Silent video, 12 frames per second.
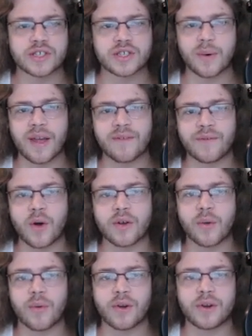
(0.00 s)
So we have
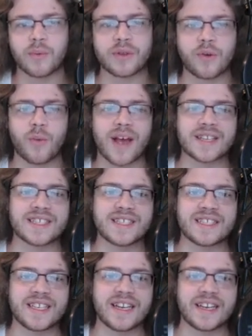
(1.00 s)
Volcarona with Grassy
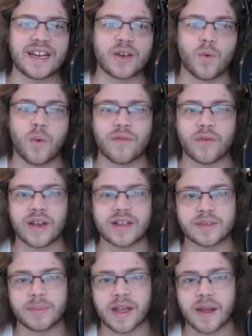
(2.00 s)
Seed and Quiver
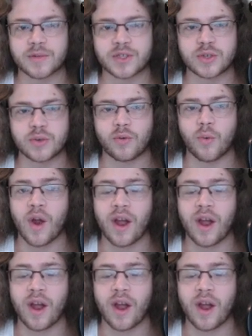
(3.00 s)
Dance being able to